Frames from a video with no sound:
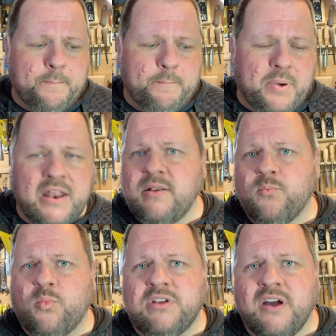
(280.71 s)
But
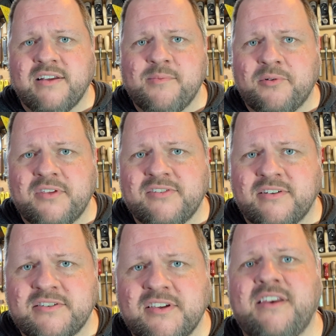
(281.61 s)
we talked about this
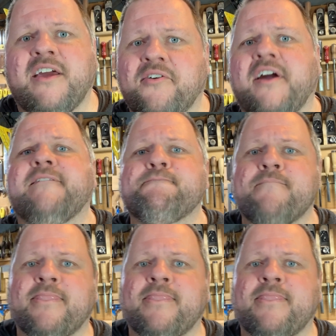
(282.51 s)
on Sunday, right?